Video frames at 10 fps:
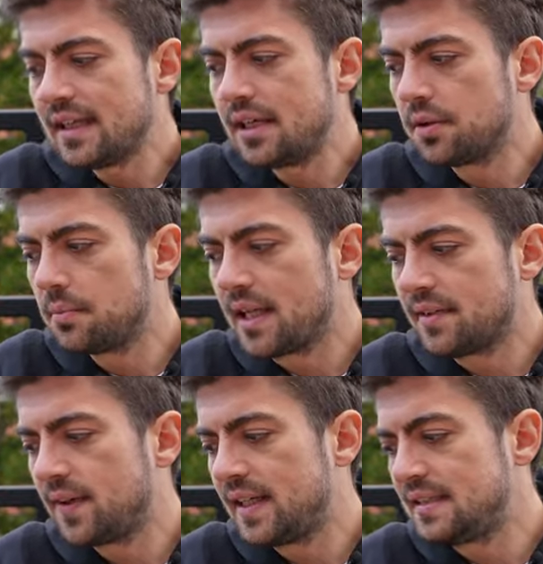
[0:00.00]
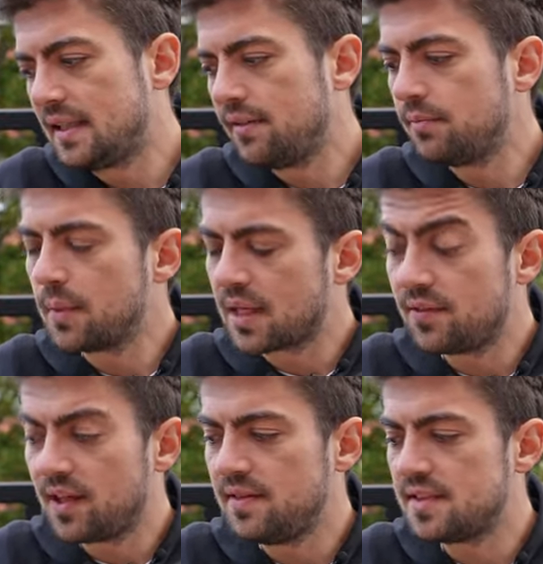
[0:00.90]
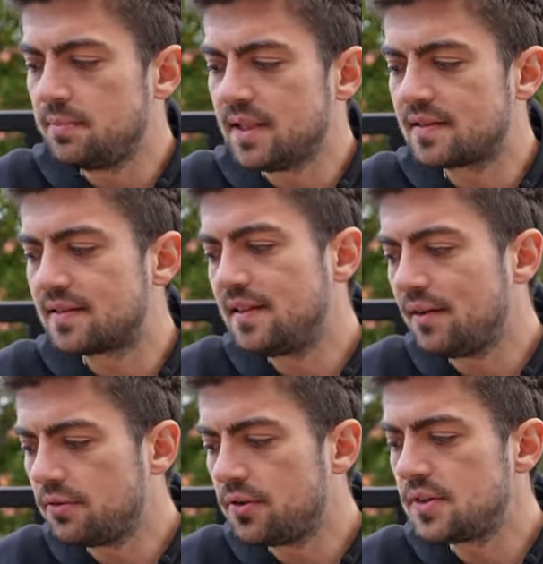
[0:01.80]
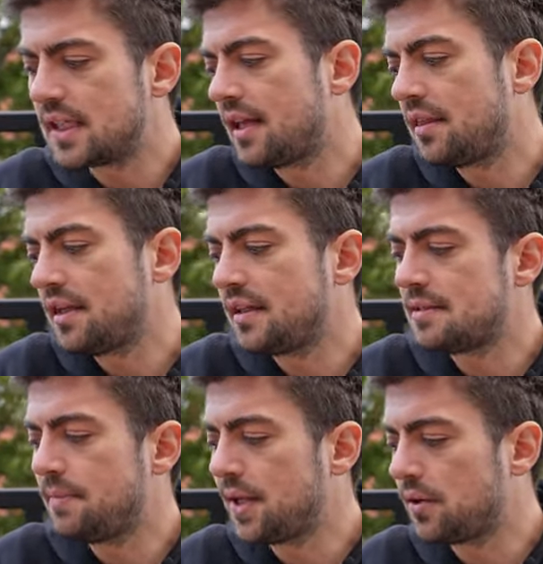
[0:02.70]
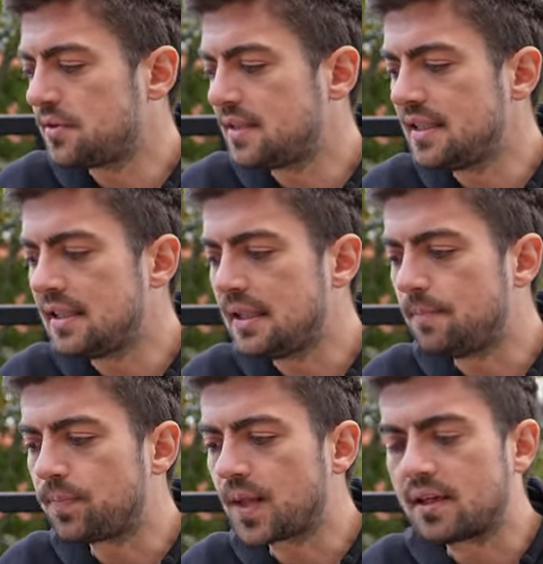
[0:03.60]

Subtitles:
here the Mach 5 is a bit different, and I think that's because the